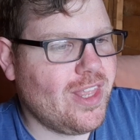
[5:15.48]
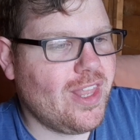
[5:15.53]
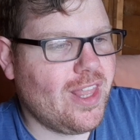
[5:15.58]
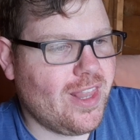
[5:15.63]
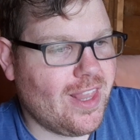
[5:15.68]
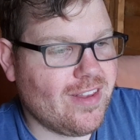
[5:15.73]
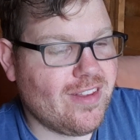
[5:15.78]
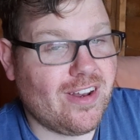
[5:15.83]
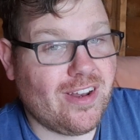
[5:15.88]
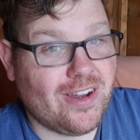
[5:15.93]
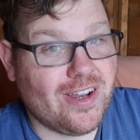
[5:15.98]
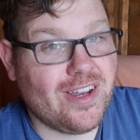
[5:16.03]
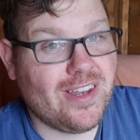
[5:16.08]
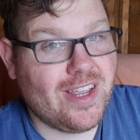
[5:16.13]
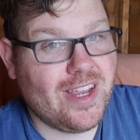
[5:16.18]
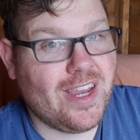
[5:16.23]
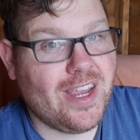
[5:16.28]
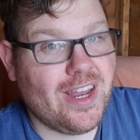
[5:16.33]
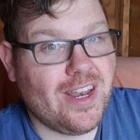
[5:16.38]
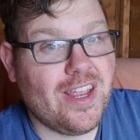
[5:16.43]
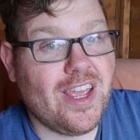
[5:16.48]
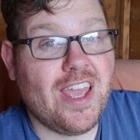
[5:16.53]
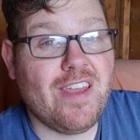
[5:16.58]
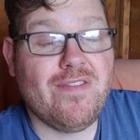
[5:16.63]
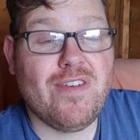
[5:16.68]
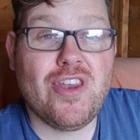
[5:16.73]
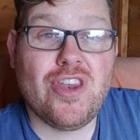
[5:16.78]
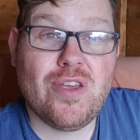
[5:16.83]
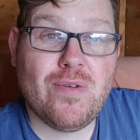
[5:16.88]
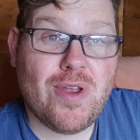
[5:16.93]
there's a lot of digging. If
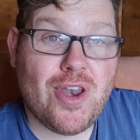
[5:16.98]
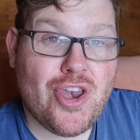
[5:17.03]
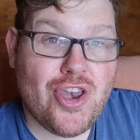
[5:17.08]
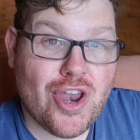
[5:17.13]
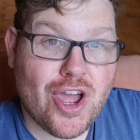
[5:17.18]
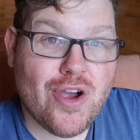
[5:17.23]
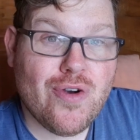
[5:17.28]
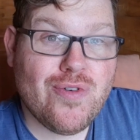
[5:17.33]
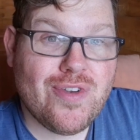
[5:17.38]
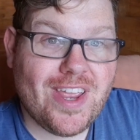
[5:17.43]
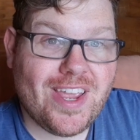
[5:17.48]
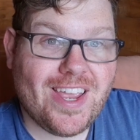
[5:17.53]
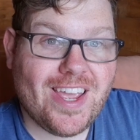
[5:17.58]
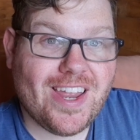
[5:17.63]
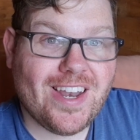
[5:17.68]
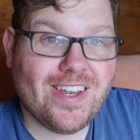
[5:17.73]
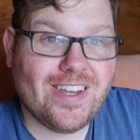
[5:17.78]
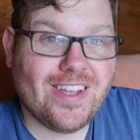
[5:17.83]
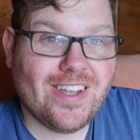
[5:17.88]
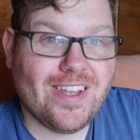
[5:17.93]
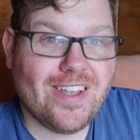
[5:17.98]
you're doing no digging,